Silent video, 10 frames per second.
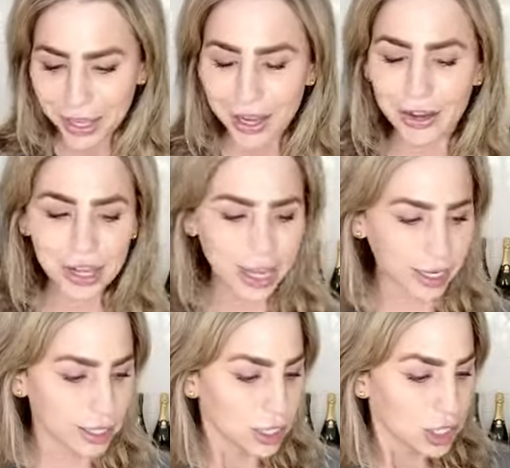Okay,
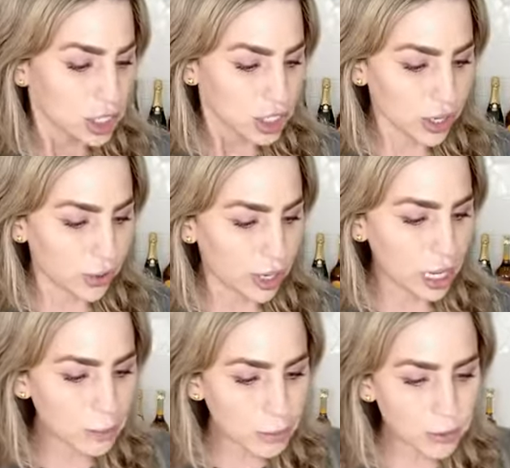so a
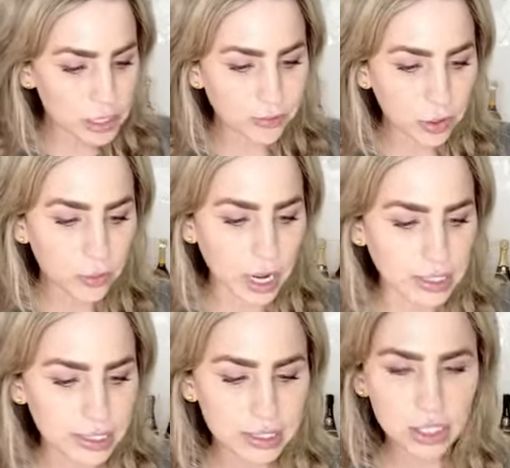couple different ways.
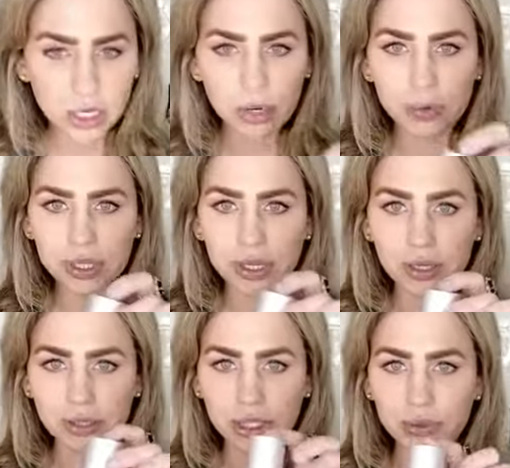Let's start with our
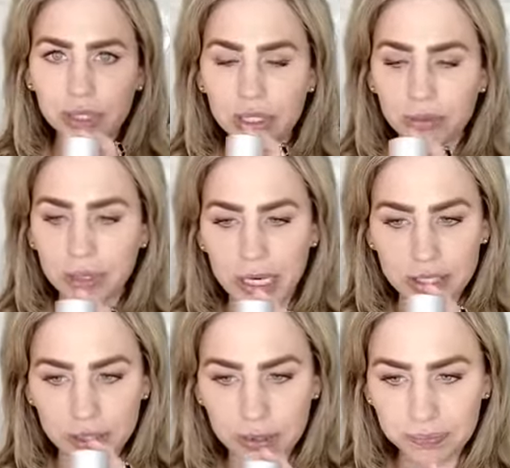liquid
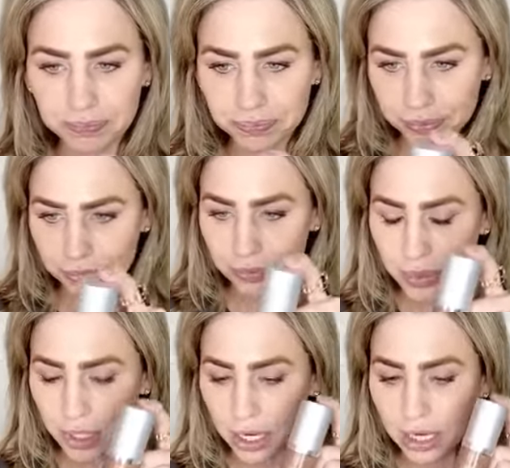luminizer.
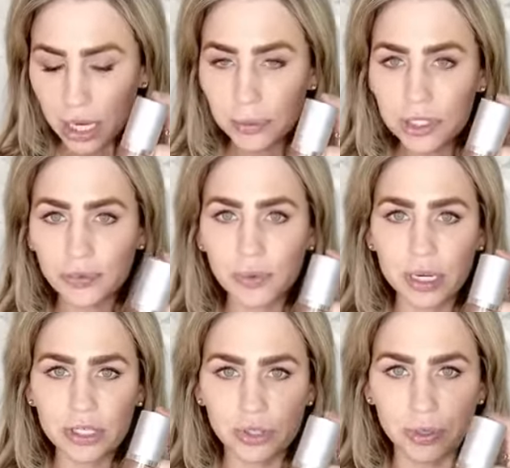A couple different
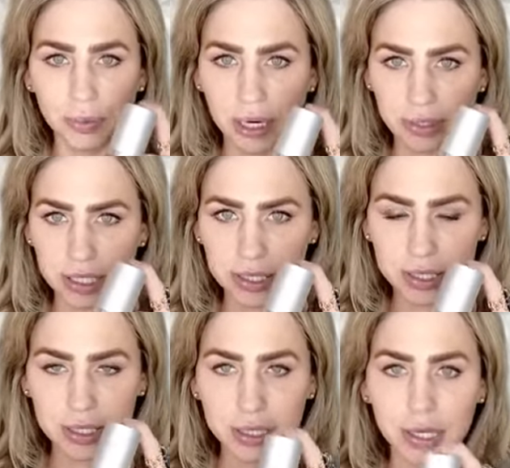ways you can wear this.
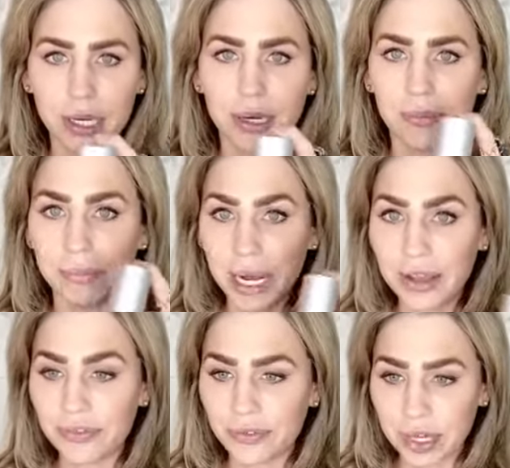My
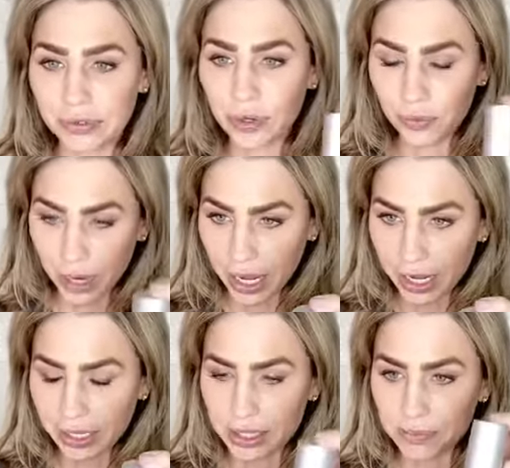favorite way
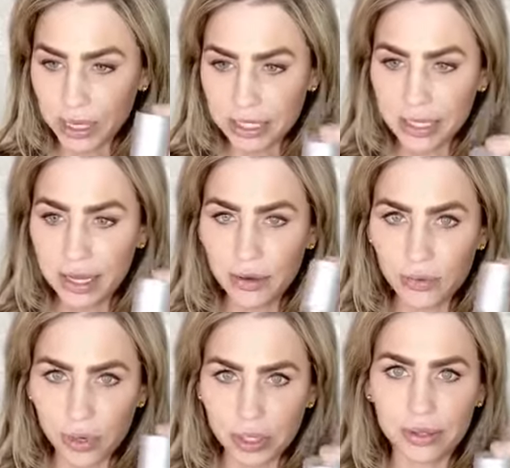is mixing it
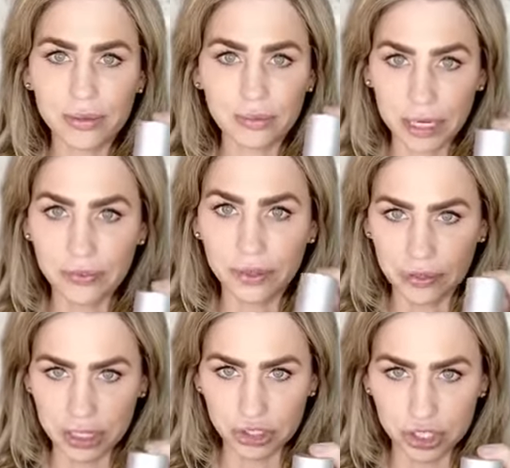with my
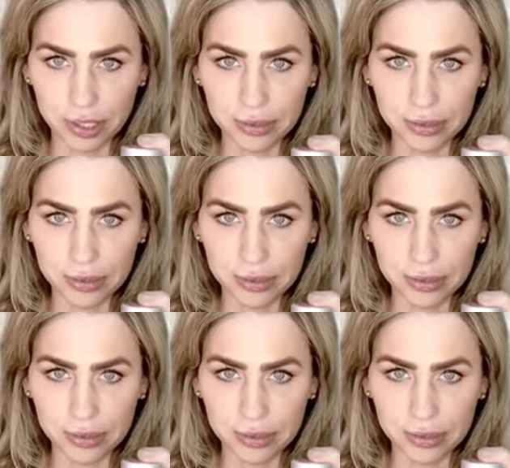foundation.